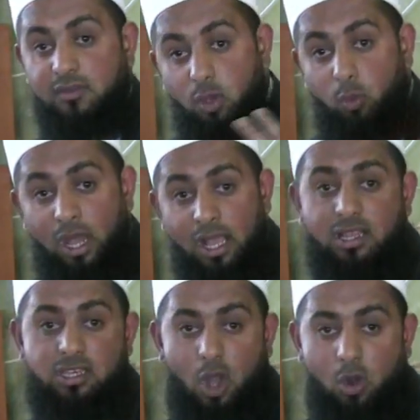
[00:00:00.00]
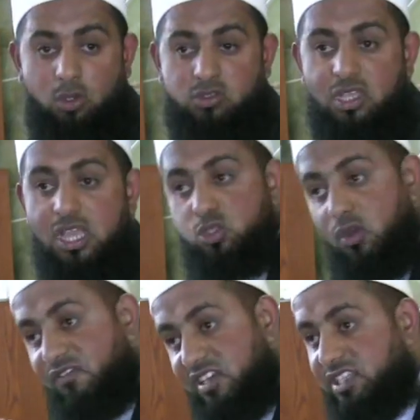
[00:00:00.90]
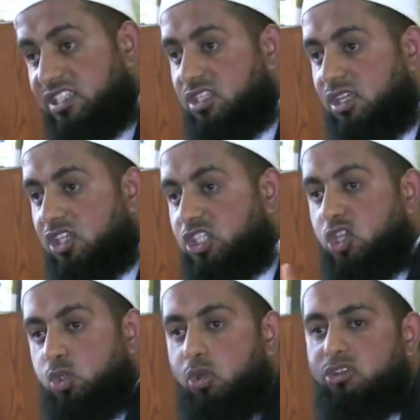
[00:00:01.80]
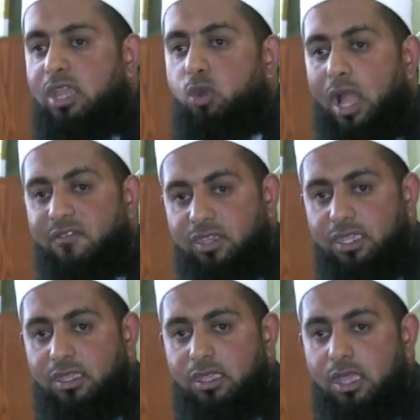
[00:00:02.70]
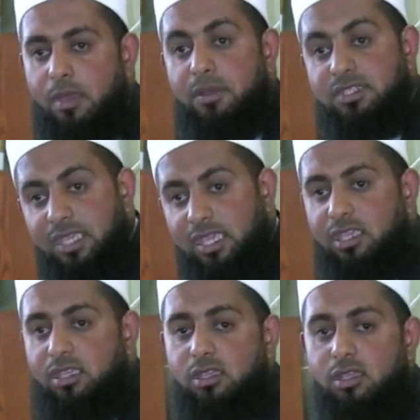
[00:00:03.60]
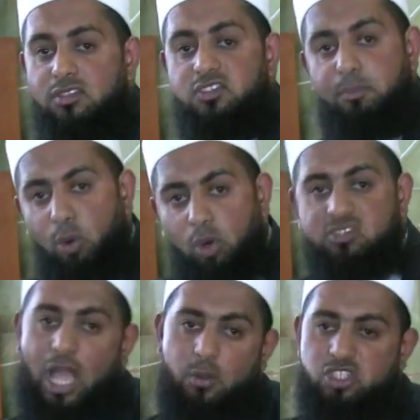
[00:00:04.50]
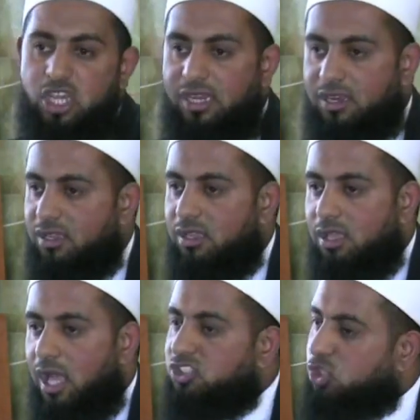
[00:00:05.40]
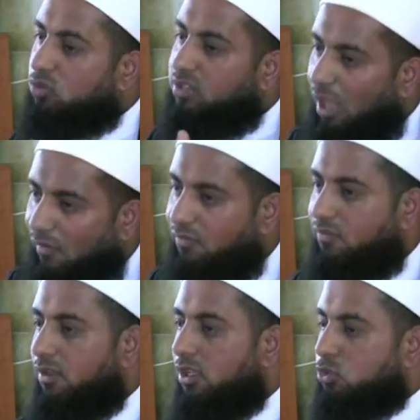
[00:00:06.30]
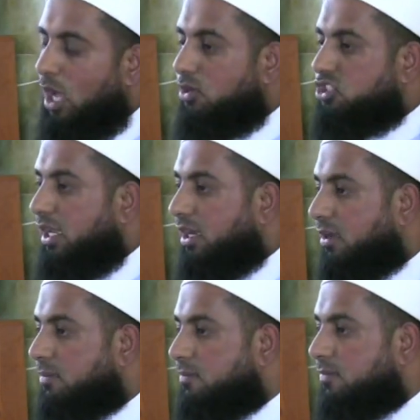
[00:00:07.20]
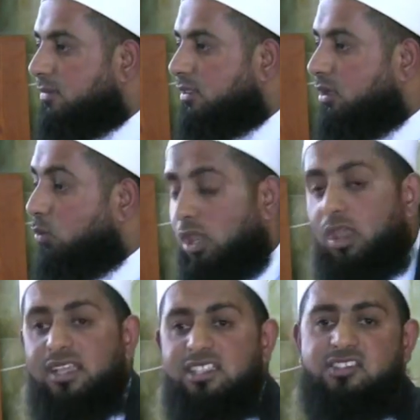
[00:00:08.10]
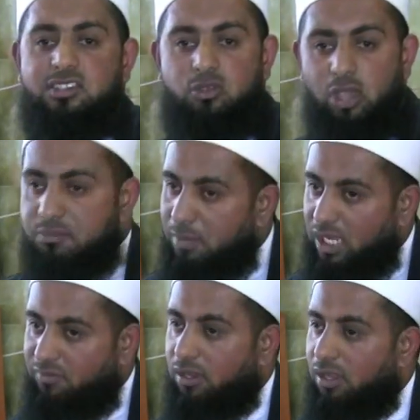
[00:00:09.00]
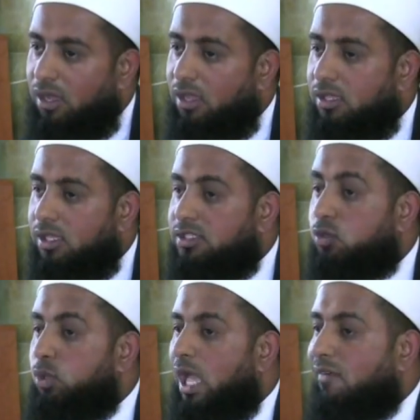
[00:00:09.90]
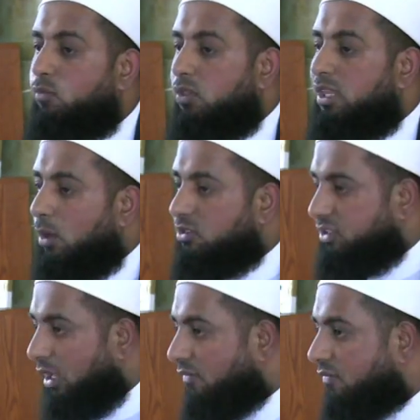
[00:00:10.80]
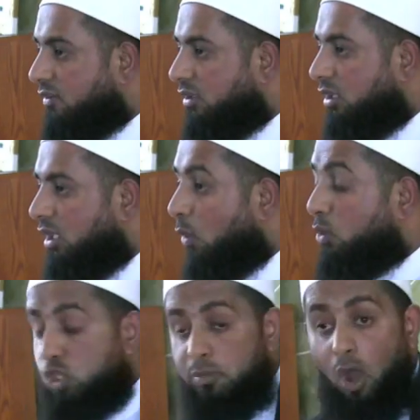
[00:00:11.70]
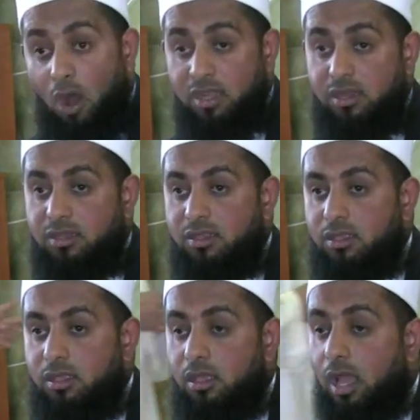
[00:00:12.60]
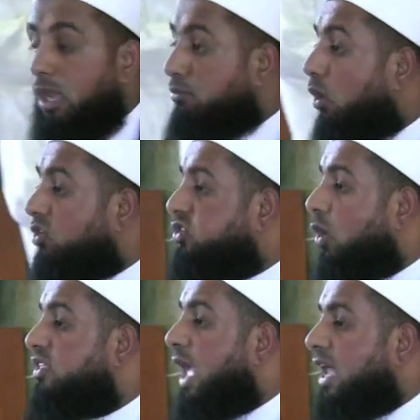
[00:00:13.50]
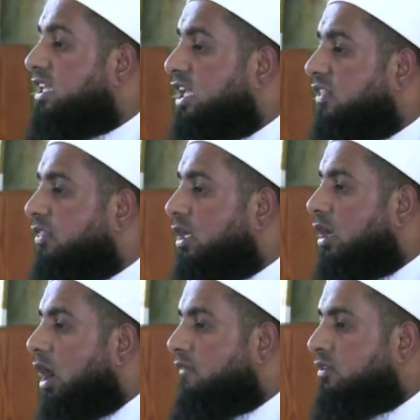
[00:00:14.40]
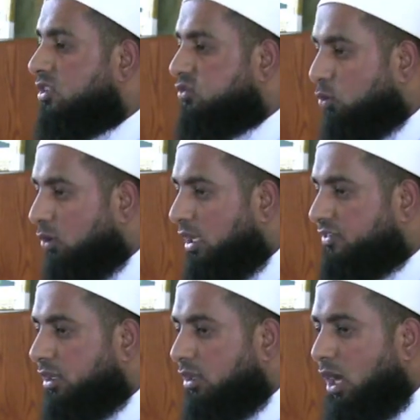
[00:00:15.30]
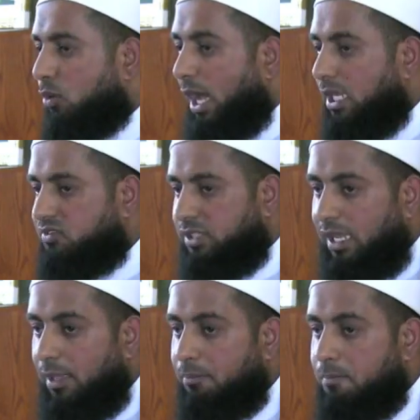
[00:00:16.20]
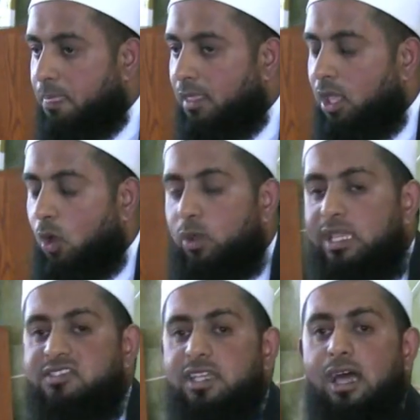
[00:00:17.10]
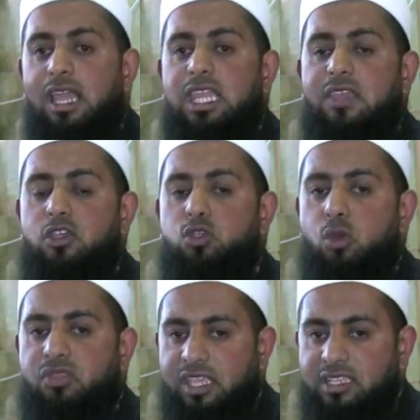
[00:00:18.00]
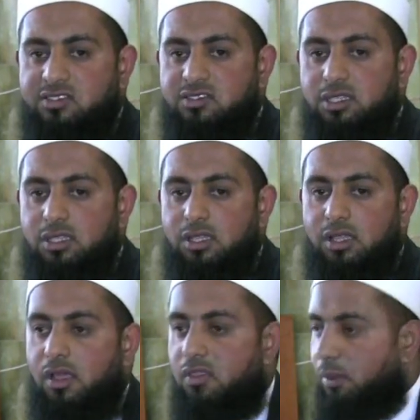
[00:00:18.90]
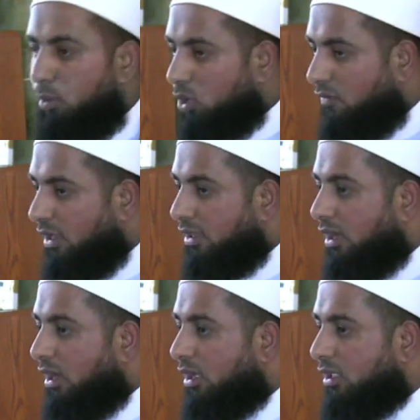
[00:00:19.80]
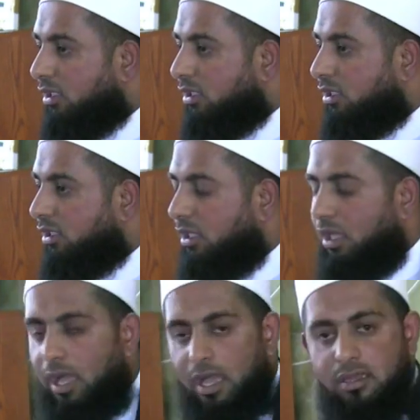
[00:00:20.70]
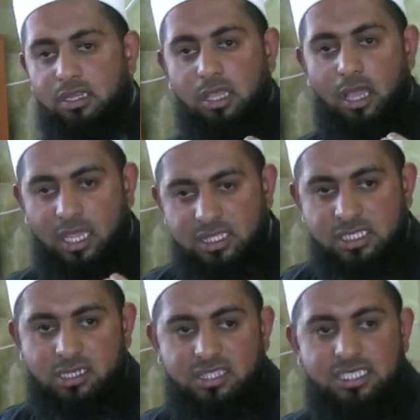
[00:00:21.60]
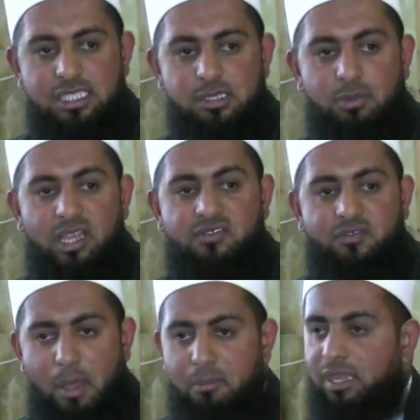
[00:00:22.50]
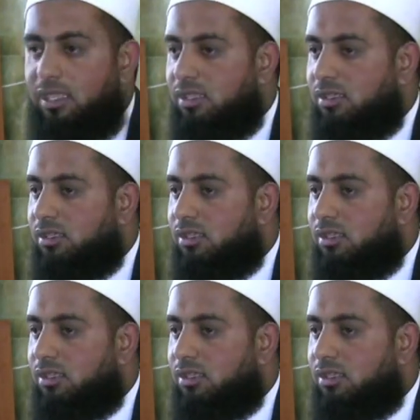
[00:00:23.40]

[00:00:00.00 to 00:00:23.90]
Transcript: The world goes to visit Shaykh Shukri al-Wahafi, but he supports our Shaykh and shows love to our Shaykh. Wallahi, this is a great man of Allah that we have within ourselves. And we should be honored. And more so the hadith of the Rasulullah sallallahu alayhi wa sallam, where he said, I leave you two things, the book of Allah and ikrati, my family.